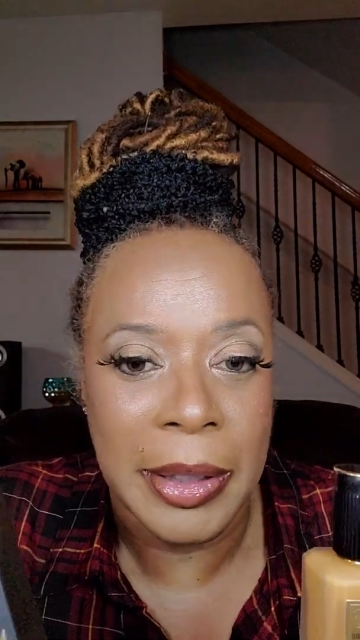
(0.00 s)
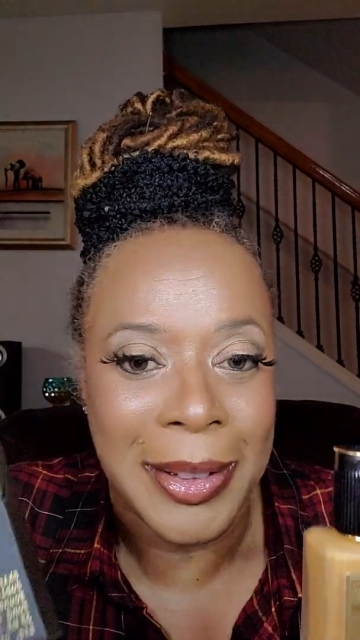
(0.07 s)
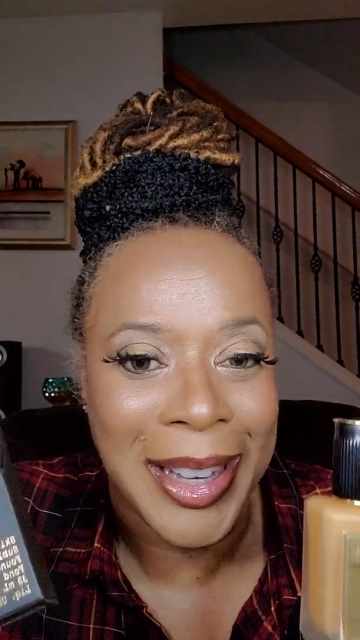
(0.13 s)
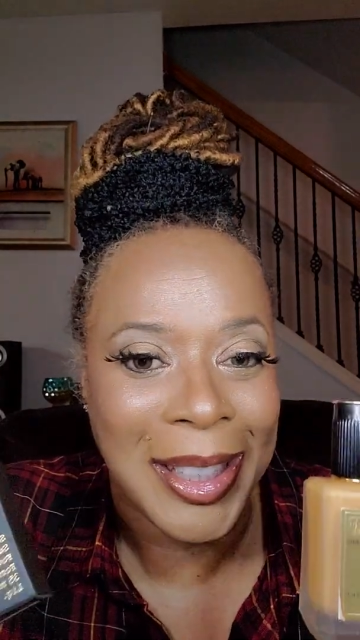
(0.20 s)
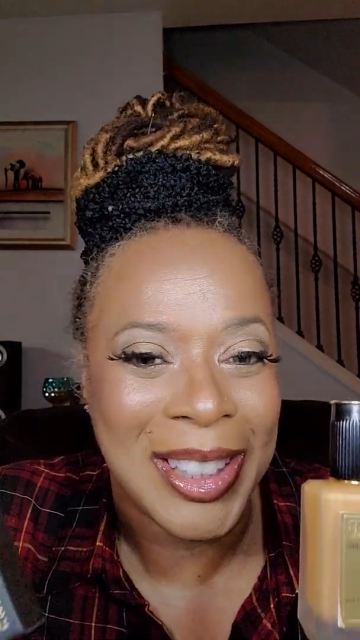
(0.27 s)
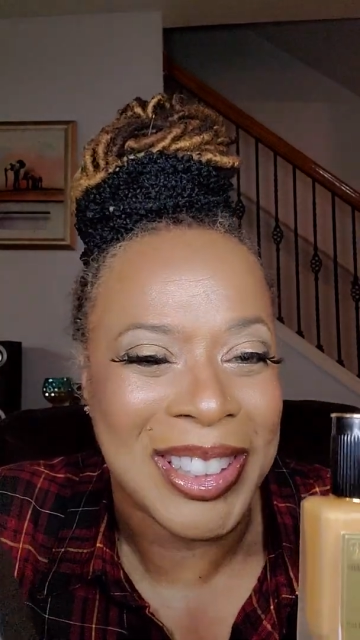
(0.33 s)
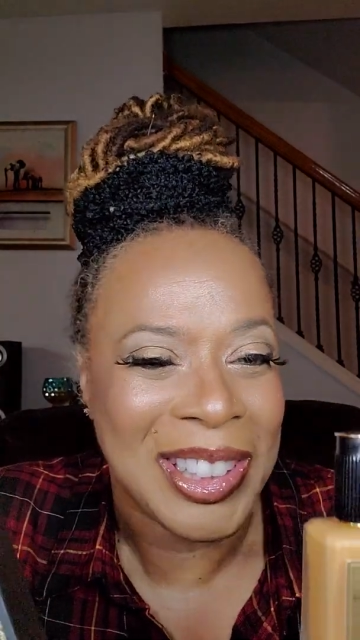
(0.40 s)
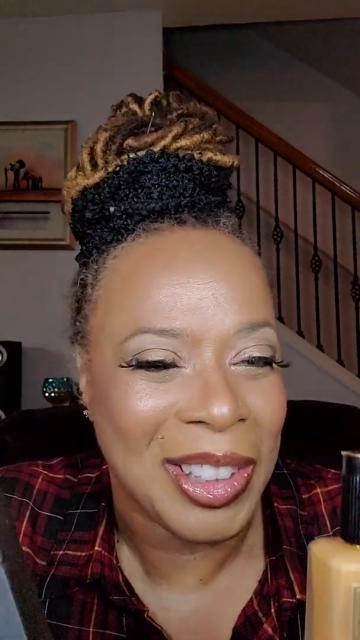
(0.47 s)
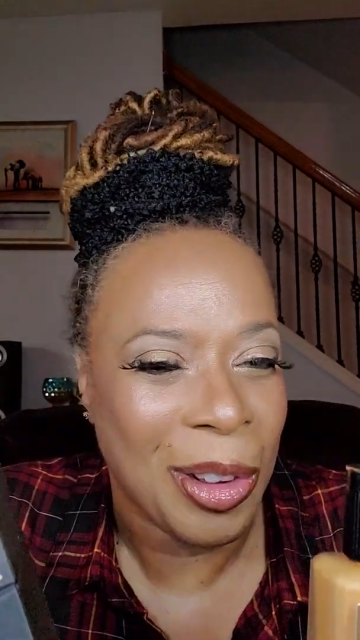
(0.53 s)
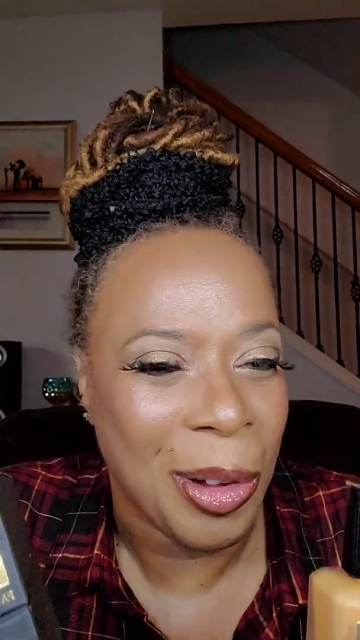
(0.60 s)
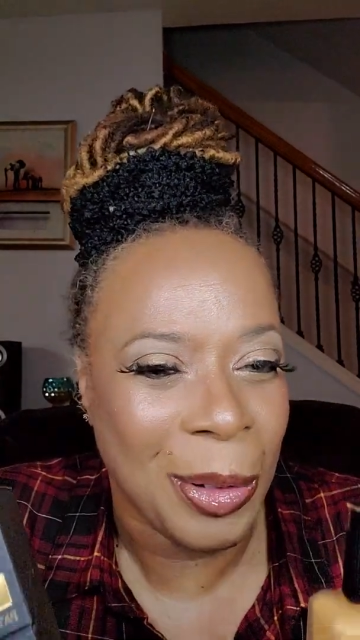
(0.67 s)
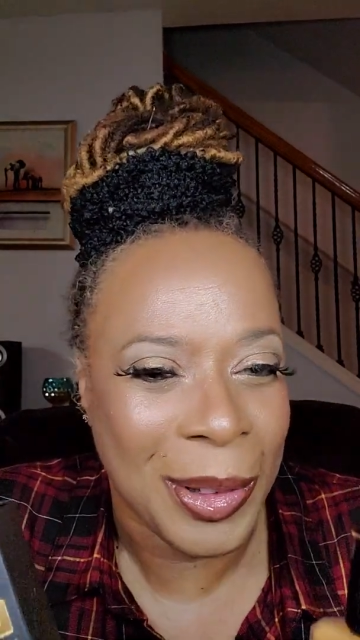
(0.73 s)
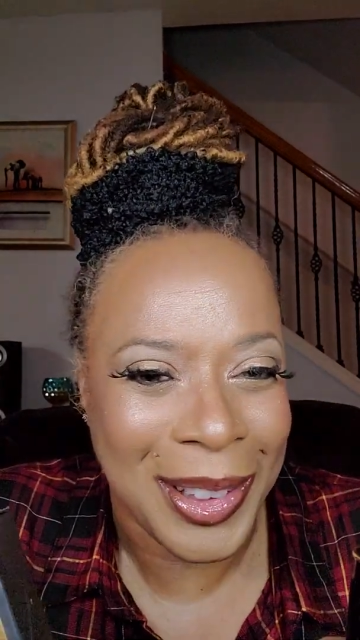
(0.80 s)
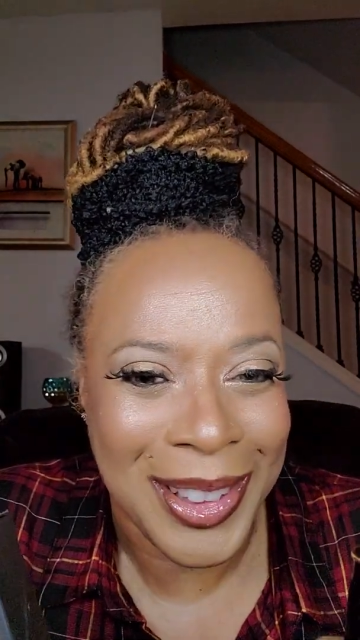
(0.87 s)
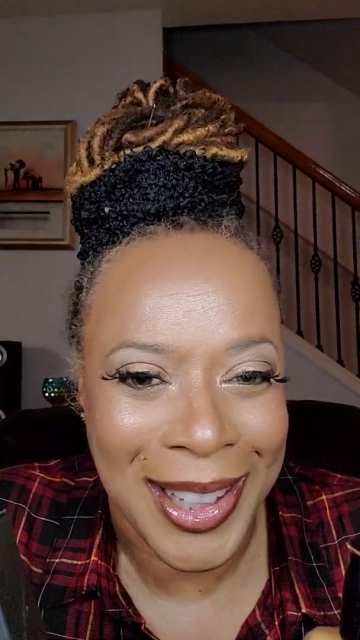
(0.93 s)
That's the
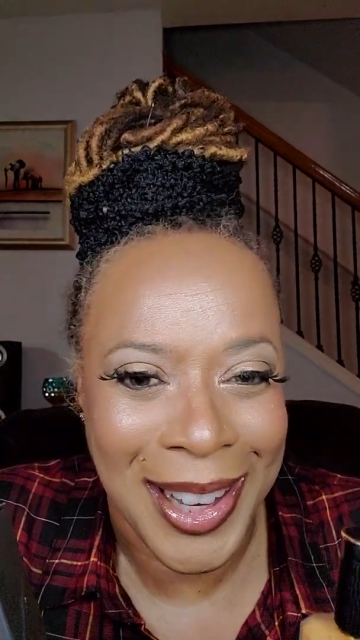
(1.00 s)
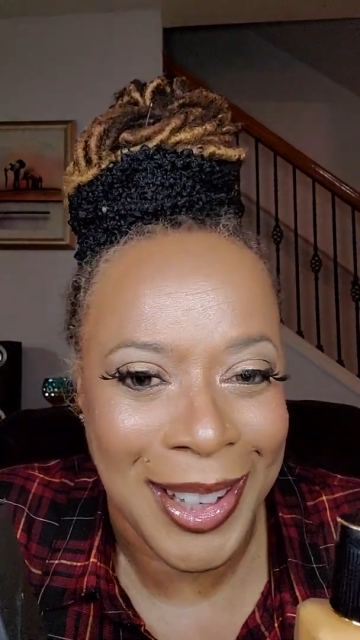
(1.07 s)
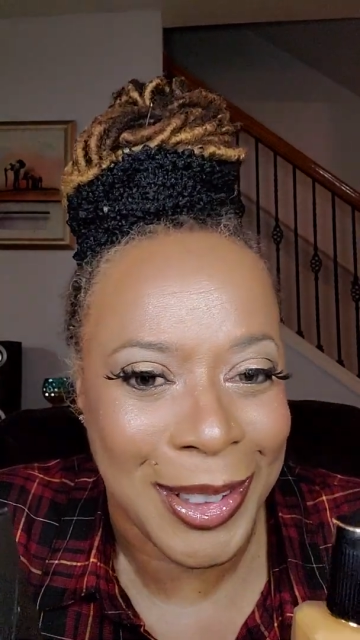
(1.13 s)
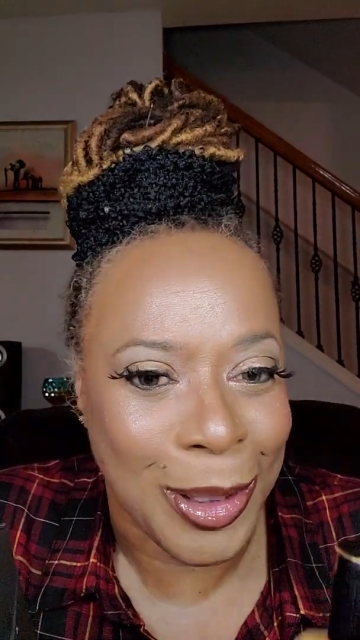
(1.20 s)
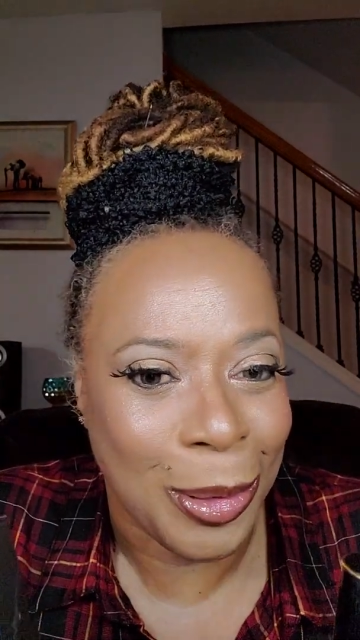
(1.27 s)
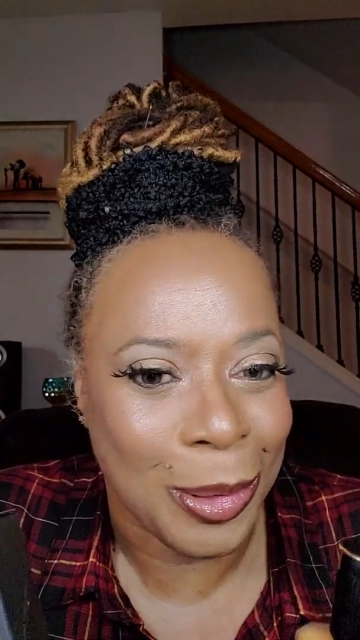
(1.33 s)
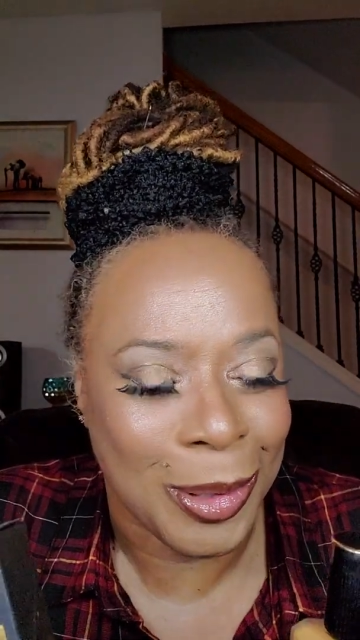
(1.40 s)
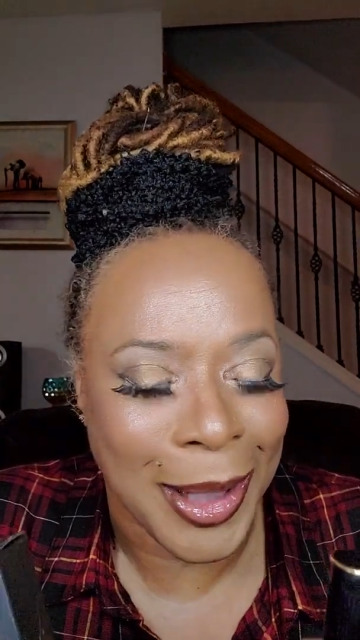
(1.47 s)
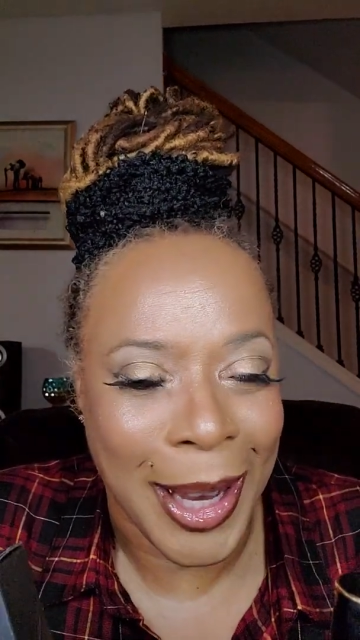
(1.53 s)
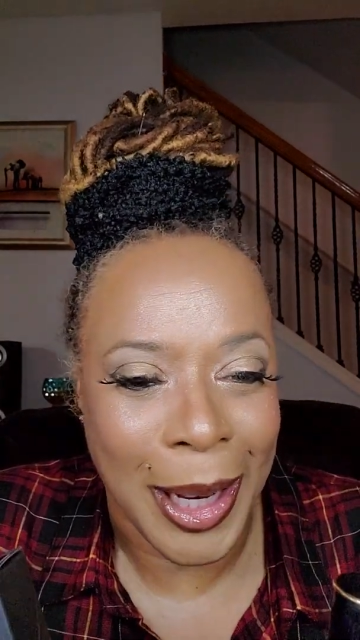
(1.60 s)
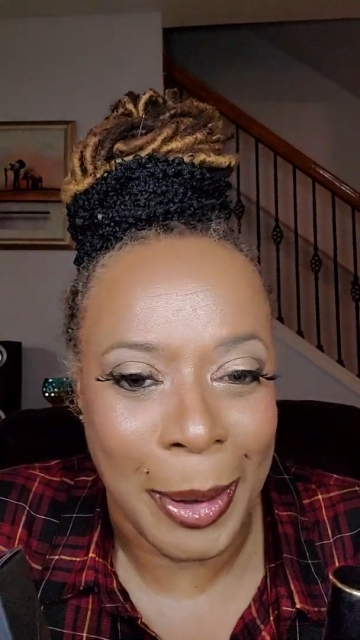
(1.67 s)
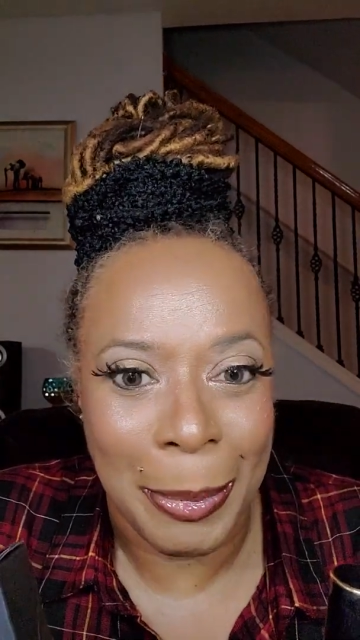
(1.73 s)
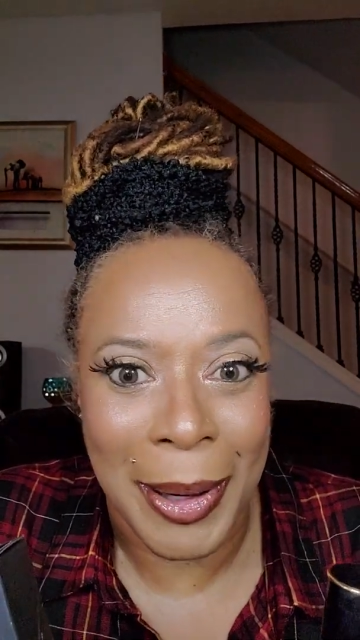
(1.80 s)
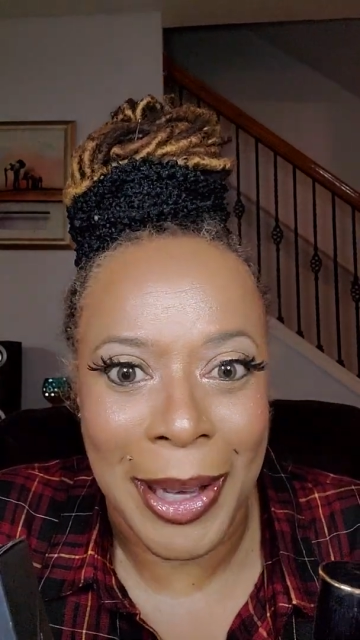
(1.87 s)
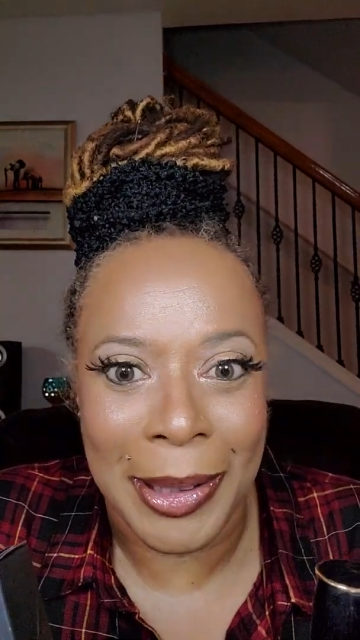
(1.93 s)
only thing I don't like
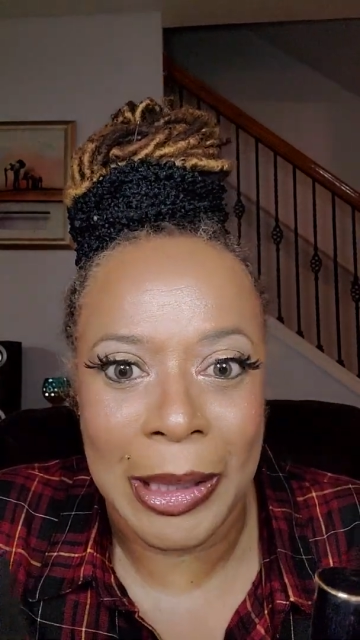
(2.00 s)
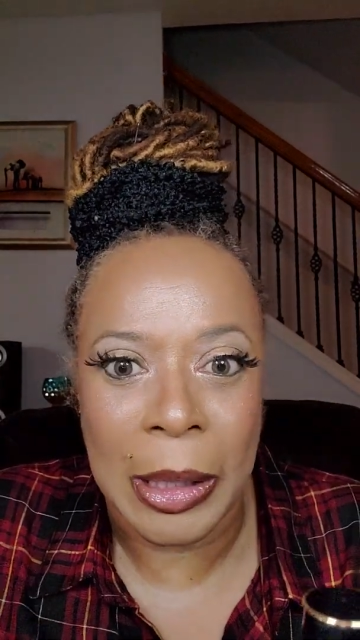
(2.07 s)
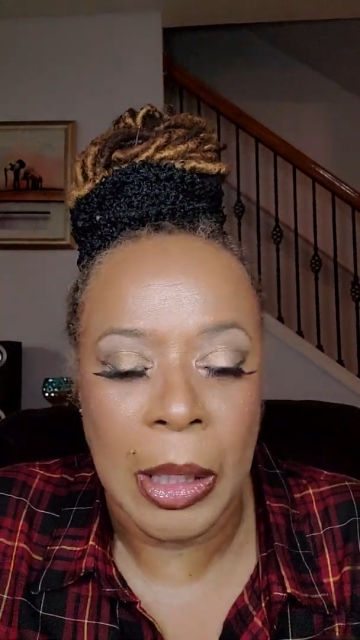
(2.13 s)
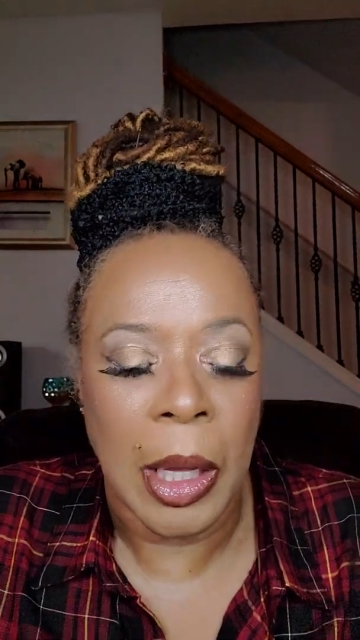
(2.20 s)
about it.